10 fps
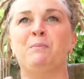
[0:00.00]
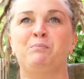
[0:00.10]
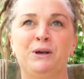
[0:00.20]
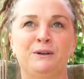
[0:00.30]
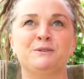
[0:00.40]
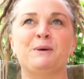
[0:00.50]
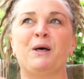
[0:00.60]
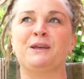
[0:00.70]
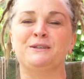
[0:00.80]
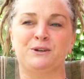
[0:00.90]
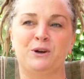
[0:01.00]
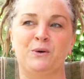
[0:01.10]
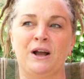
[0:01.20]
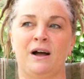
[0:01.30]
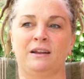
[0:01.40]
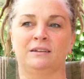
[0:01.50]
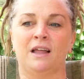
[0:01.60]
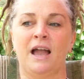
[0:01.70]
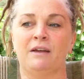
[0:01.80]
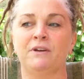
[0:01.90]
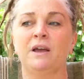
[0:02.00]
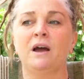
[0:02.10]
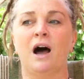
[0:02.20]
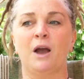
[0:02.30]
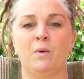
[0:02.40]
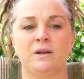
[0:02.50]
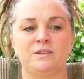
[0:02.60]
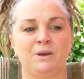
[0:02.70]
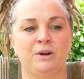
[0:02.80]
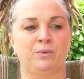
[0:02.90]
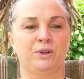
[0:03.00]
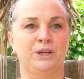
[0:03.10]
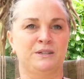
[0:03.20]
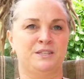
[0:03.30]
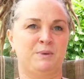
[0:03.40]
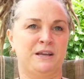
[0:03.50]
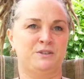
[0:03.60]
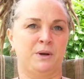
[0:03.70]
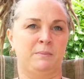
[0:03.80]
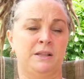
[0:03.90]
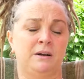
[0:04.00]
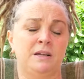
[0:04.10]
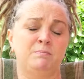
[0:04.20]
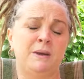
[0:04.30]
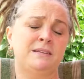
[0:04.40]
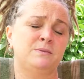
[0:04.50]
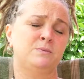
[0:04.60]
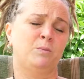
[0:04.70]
my bills, about things that are going on in life. I want to be in a really good space when I'm in there, and it makes